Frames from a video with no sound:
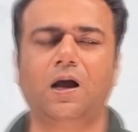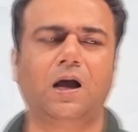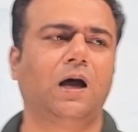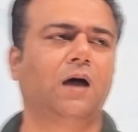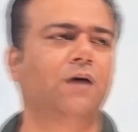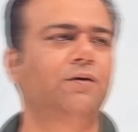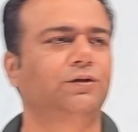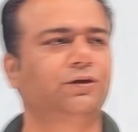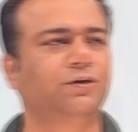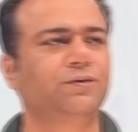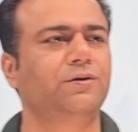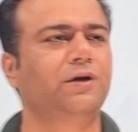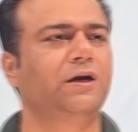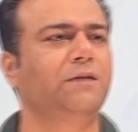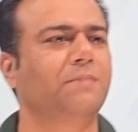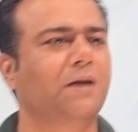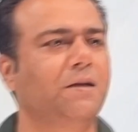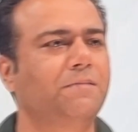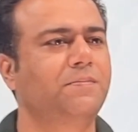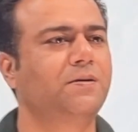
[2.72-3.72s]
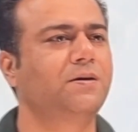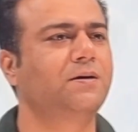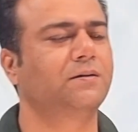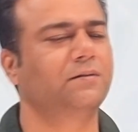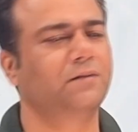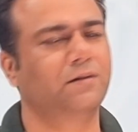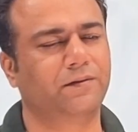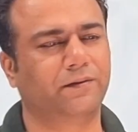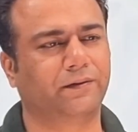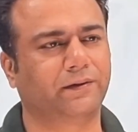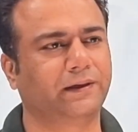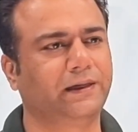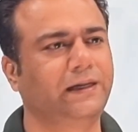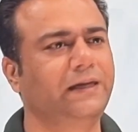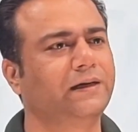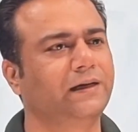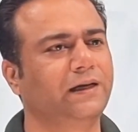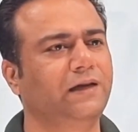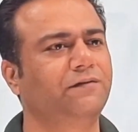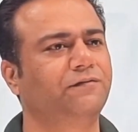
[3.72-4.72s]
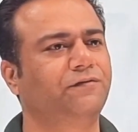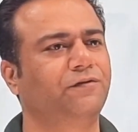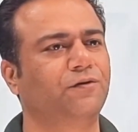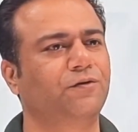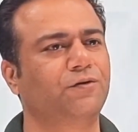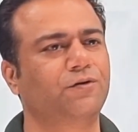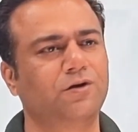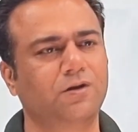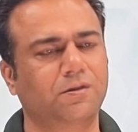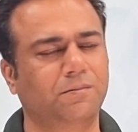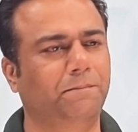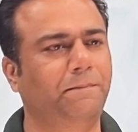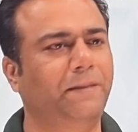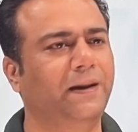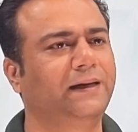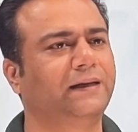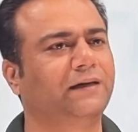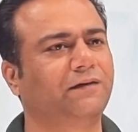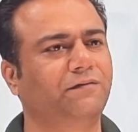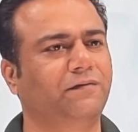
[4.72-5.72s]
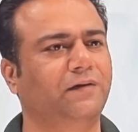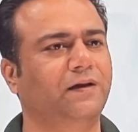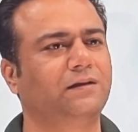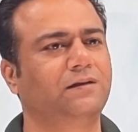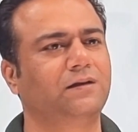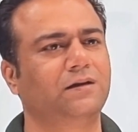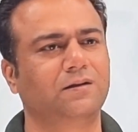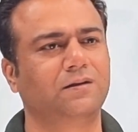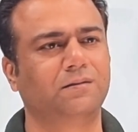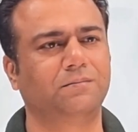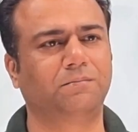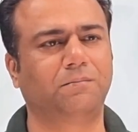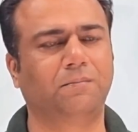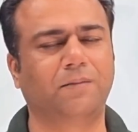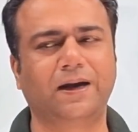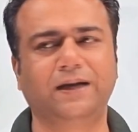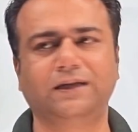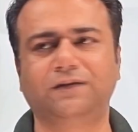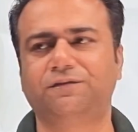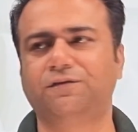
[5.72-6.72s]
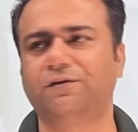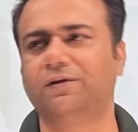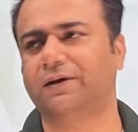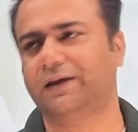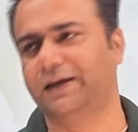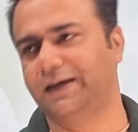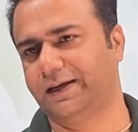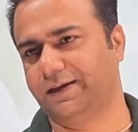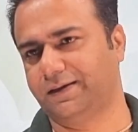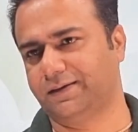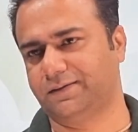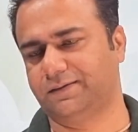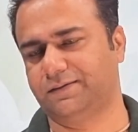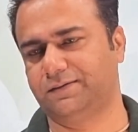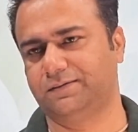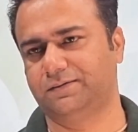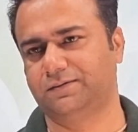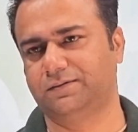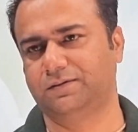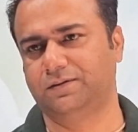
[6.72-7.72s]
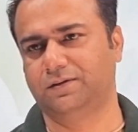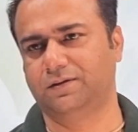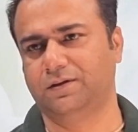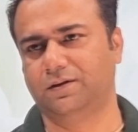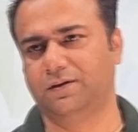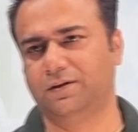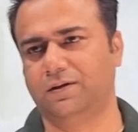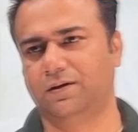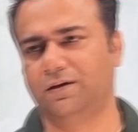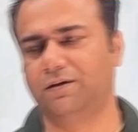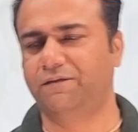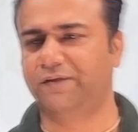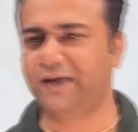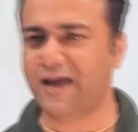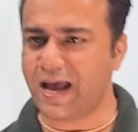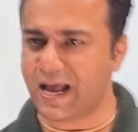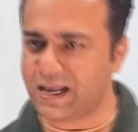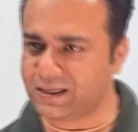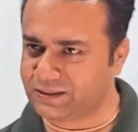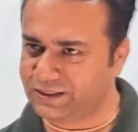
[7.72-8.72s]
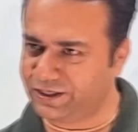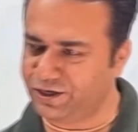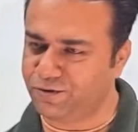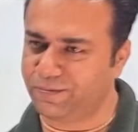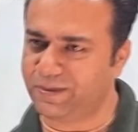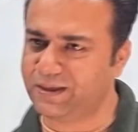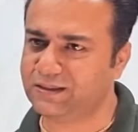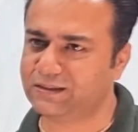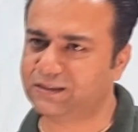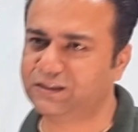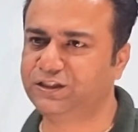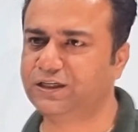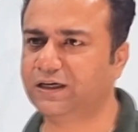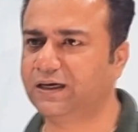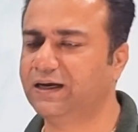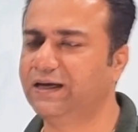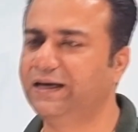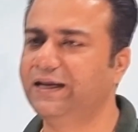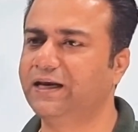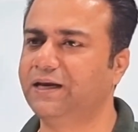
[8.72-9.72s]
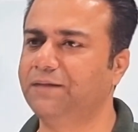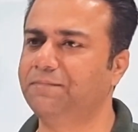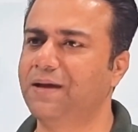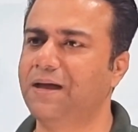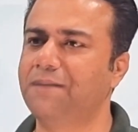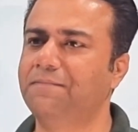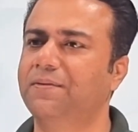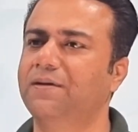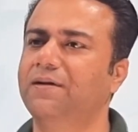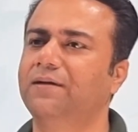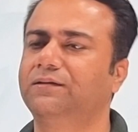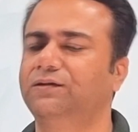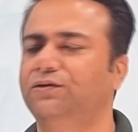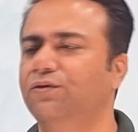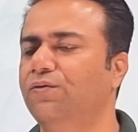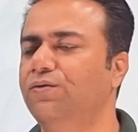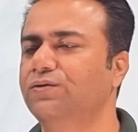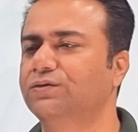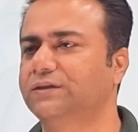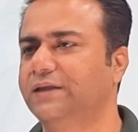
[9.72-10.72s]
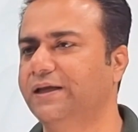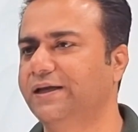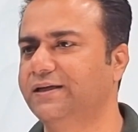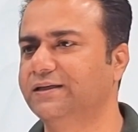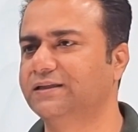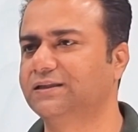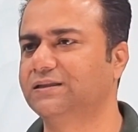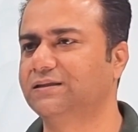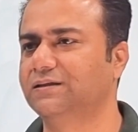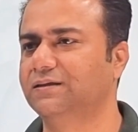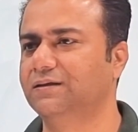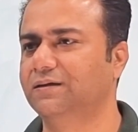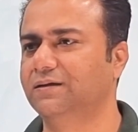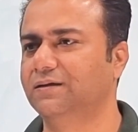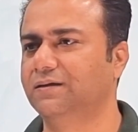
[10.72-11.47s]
How to remember, read info better with mindful reading. We as humans generally remember those things